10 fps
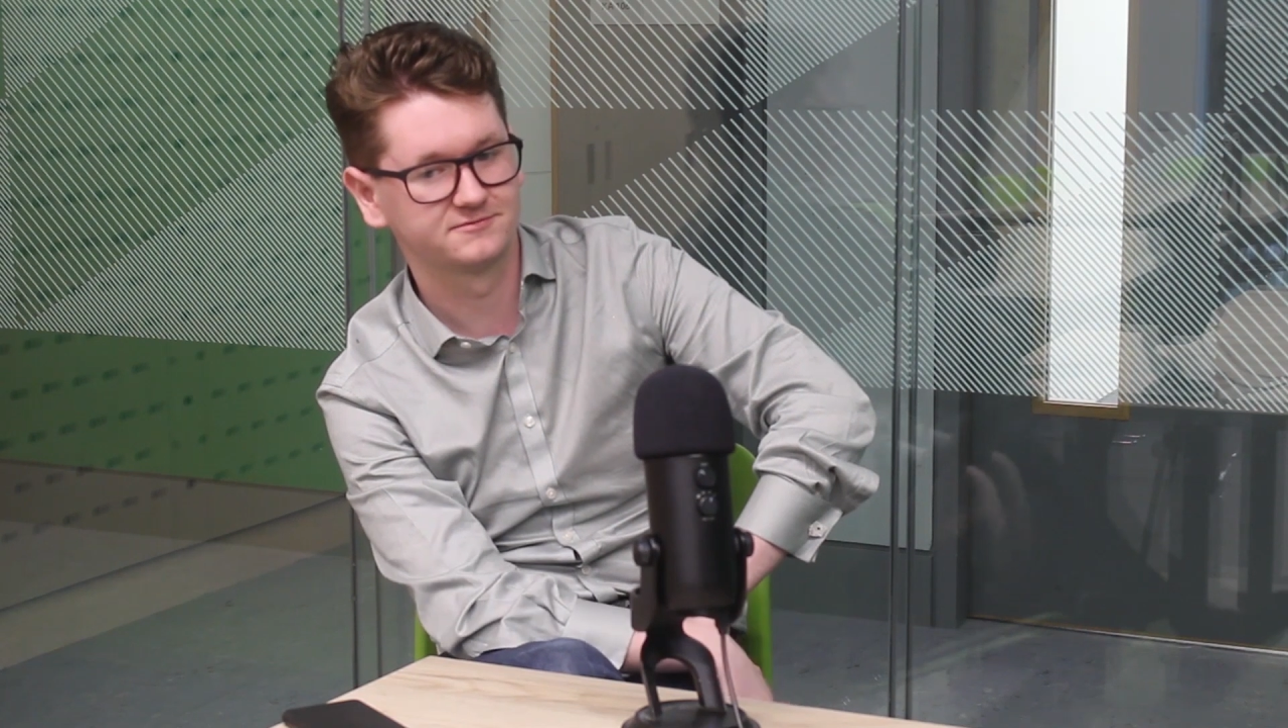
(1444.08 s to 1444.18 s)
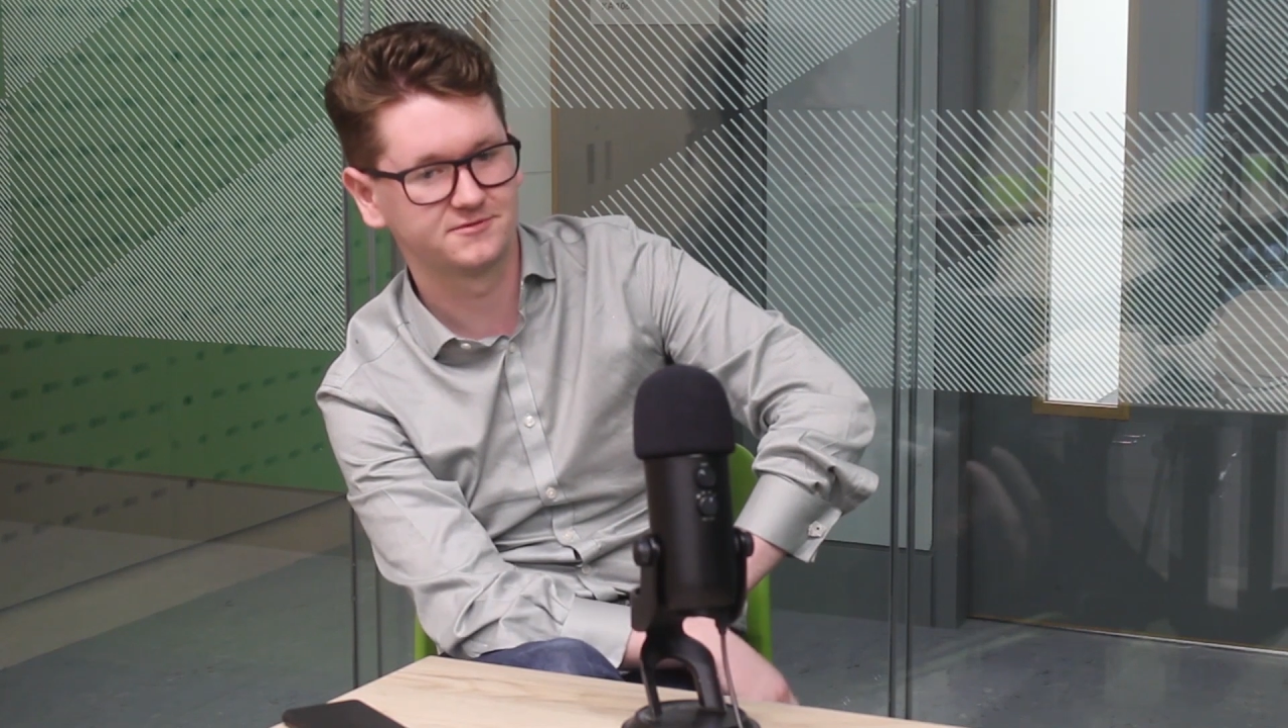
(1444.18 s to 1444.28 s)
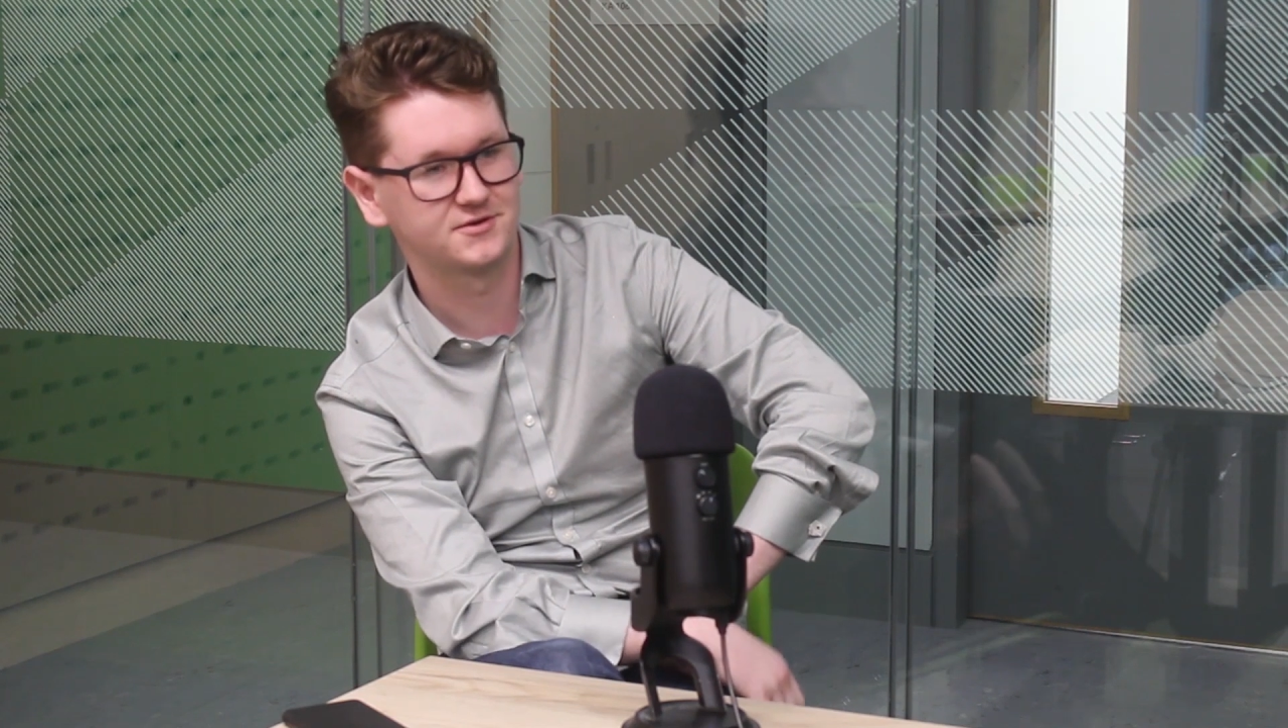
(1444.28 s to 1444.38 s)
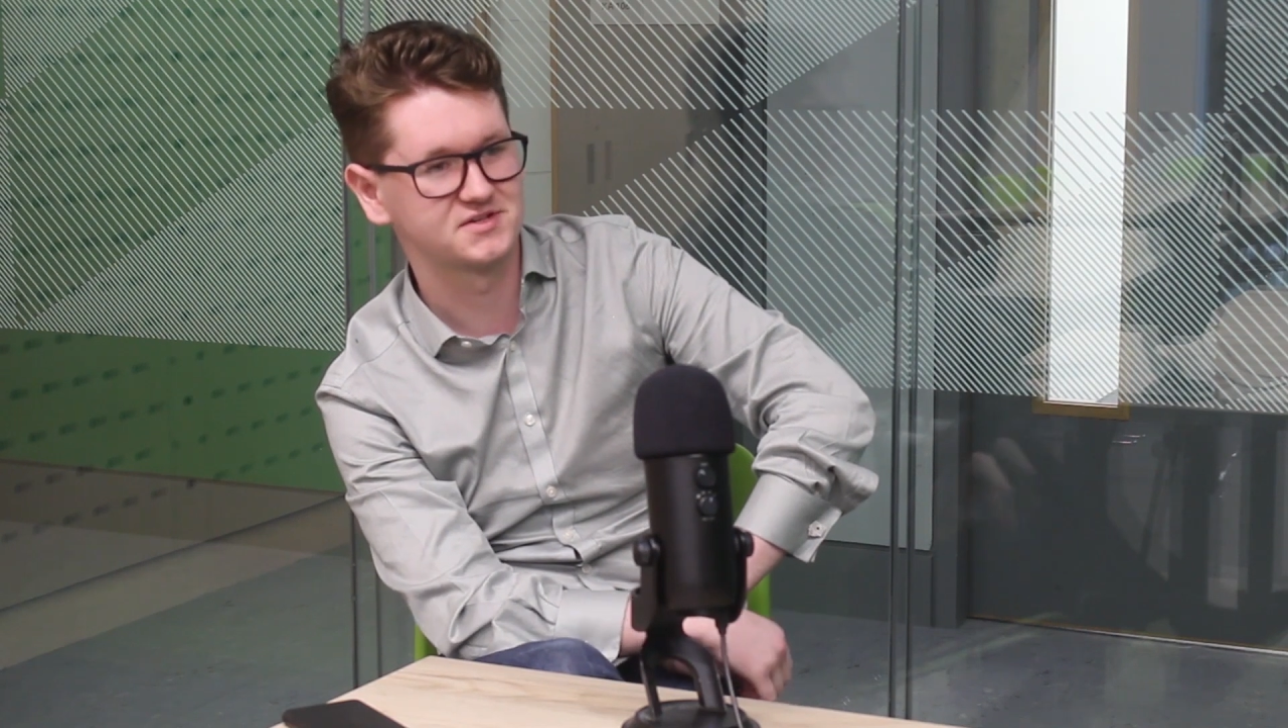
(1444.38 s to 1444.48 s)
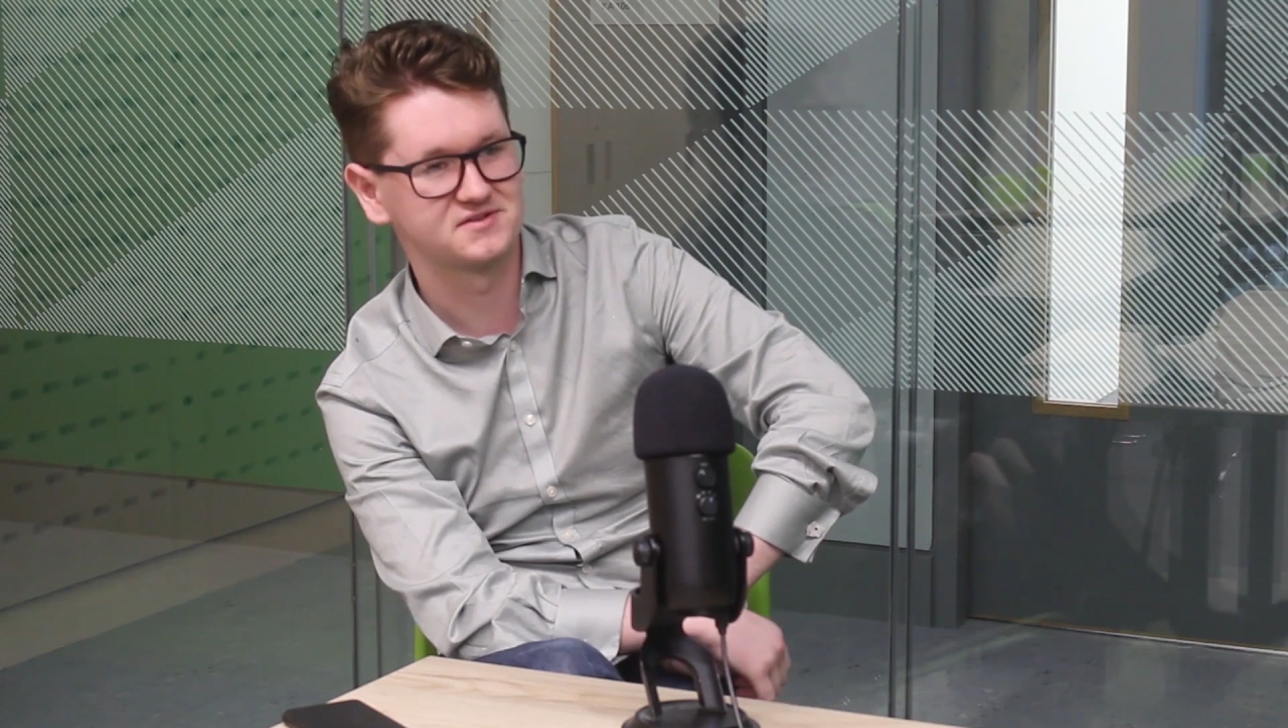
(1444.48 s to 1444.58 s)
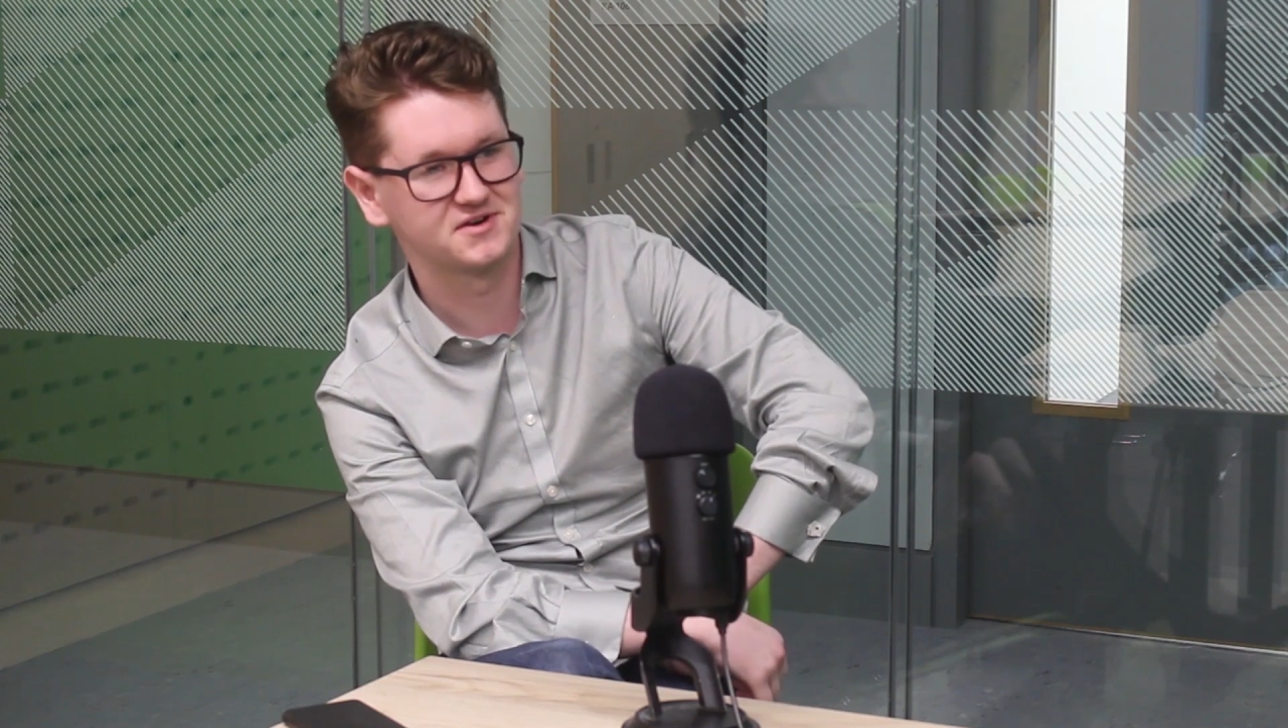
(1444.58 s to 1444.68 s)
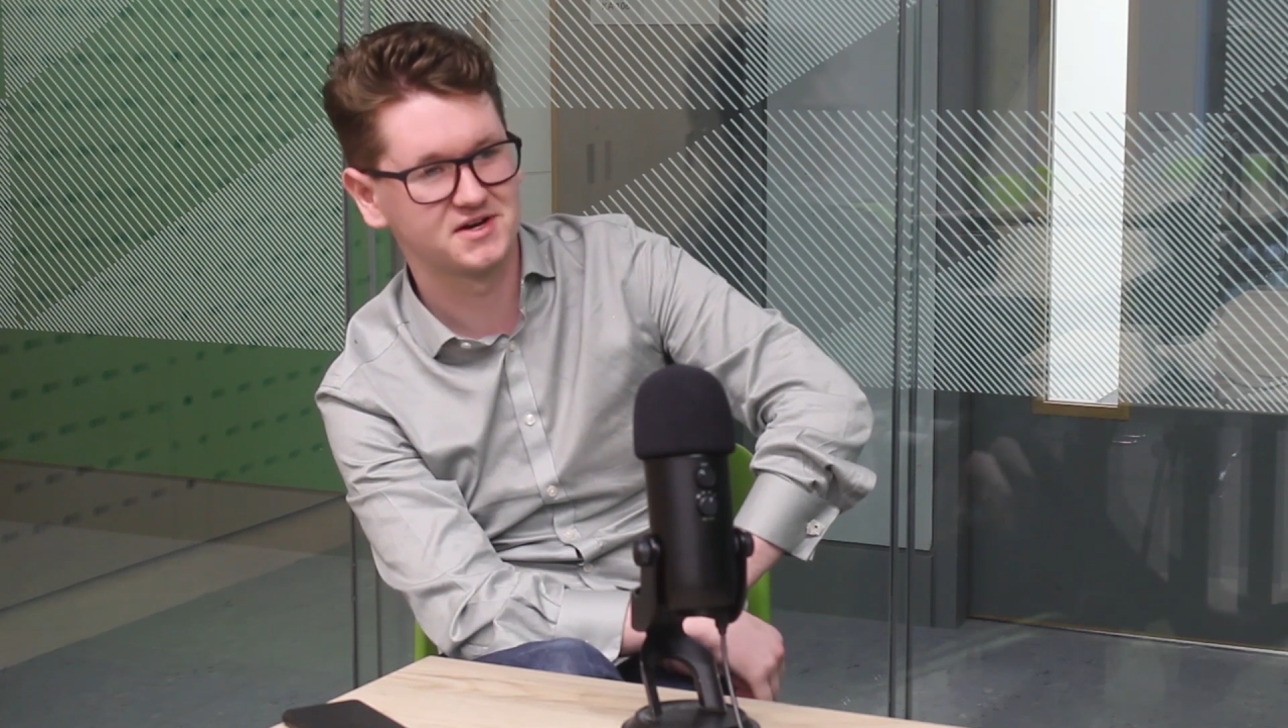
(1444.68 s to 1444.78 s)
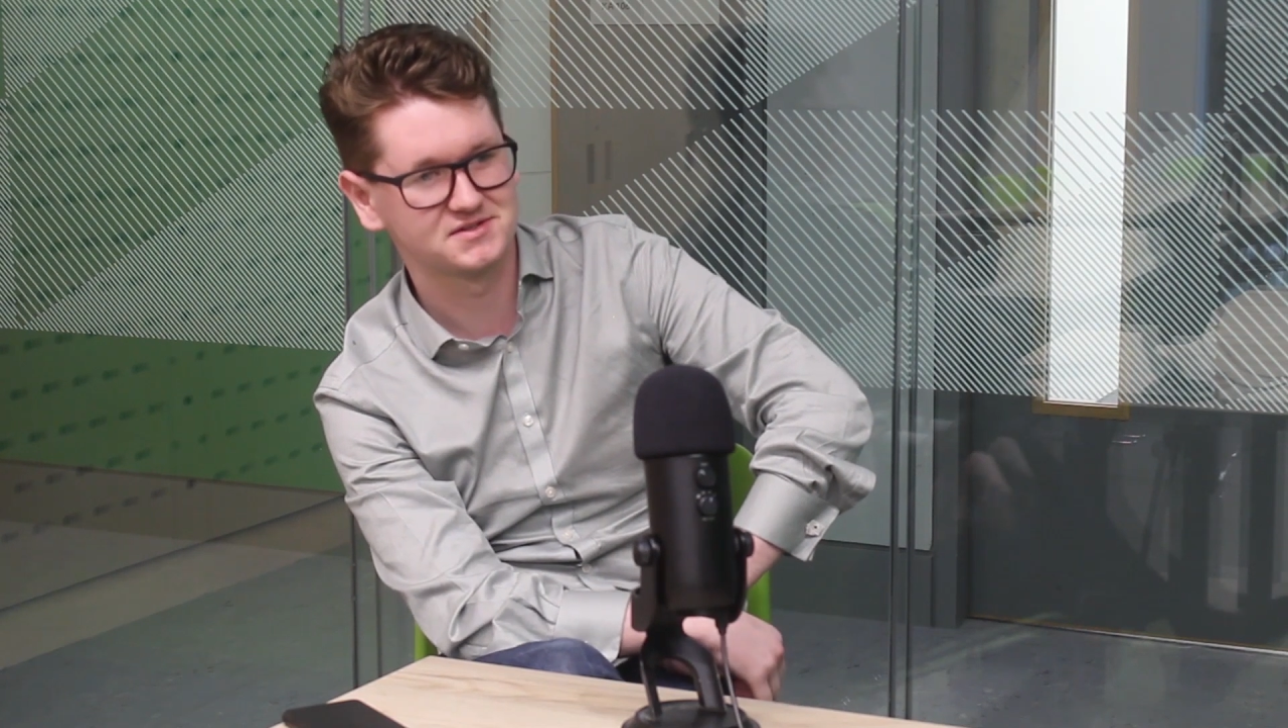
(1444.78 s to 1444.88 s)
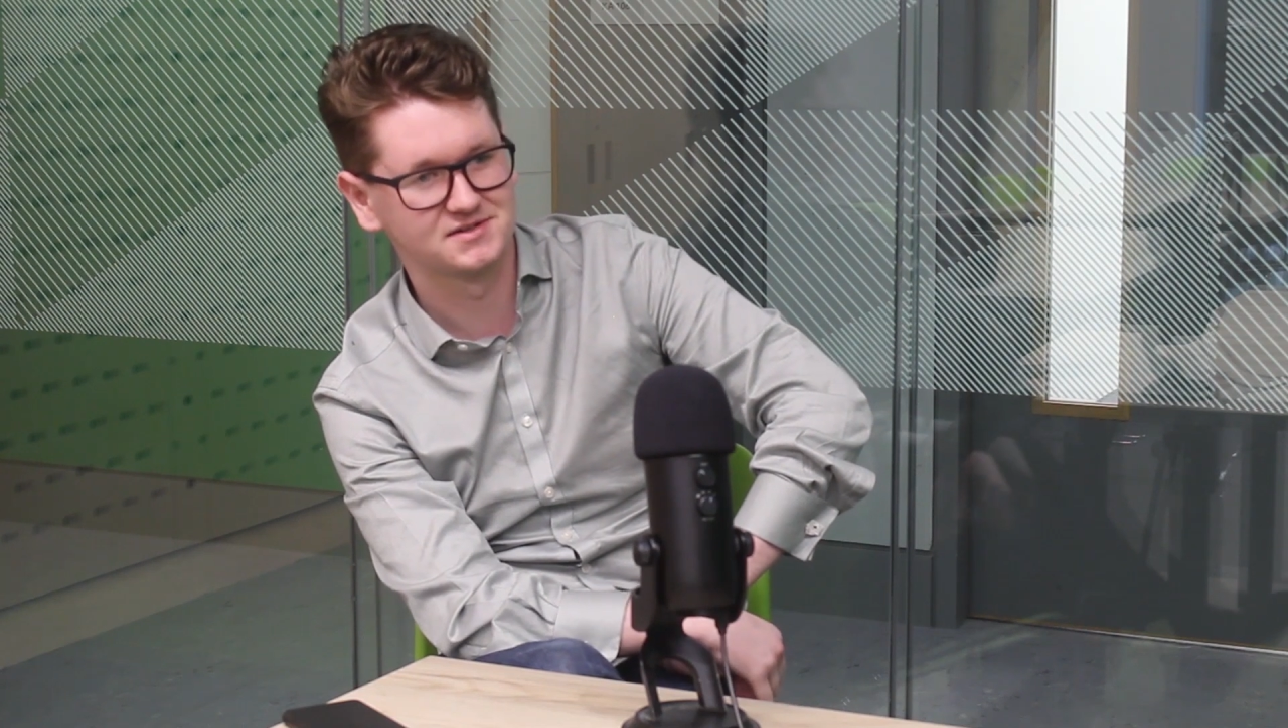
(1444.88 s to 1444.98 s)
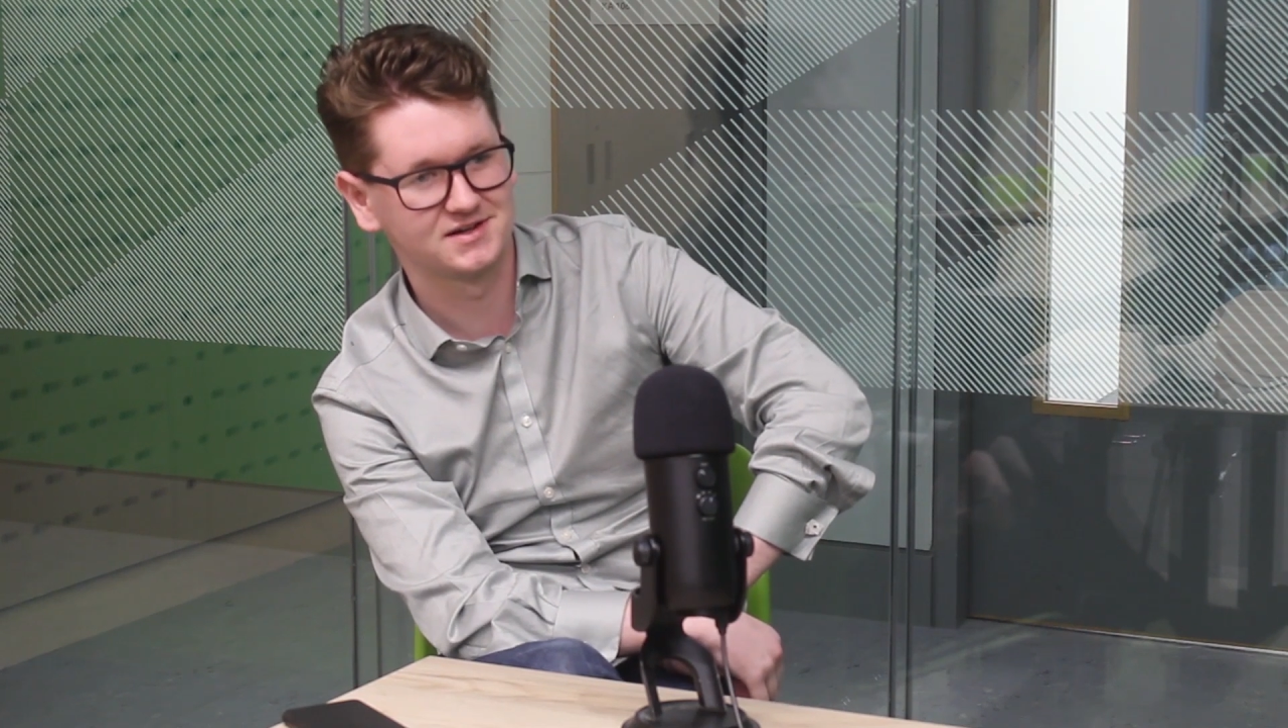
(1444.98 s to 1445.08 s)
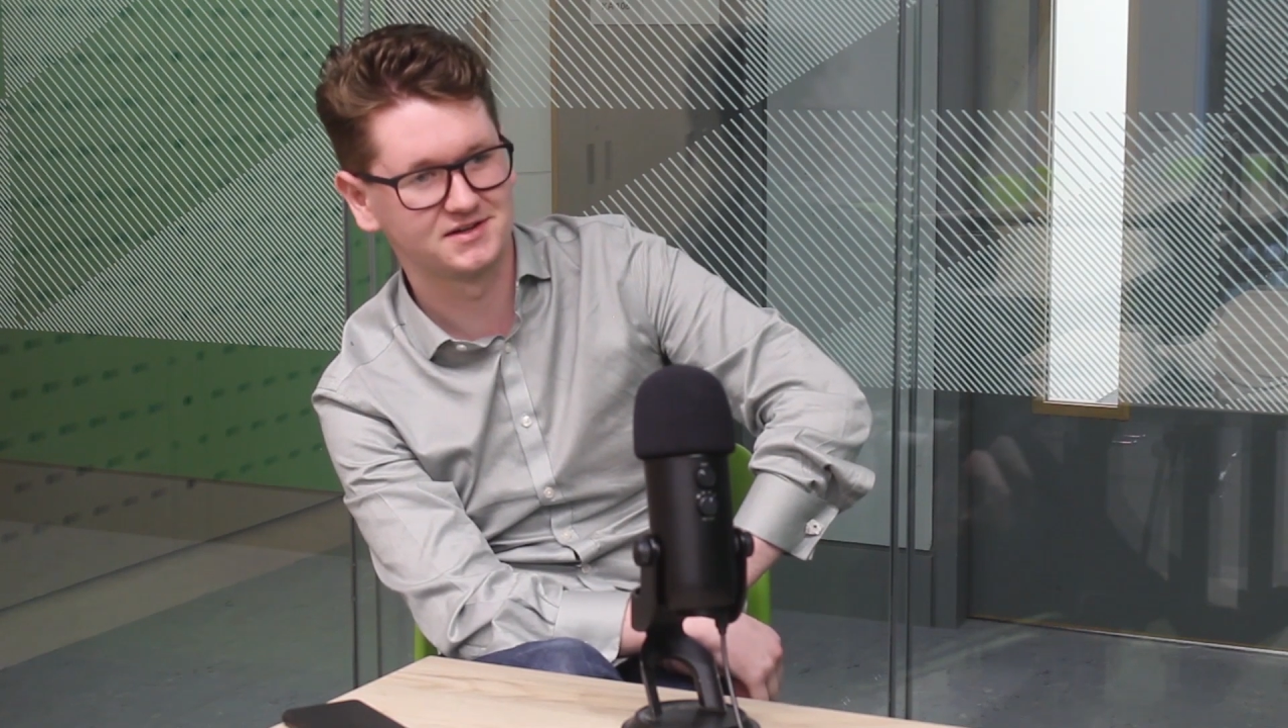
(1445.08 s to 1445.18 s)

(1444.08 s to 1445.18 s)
4 generations,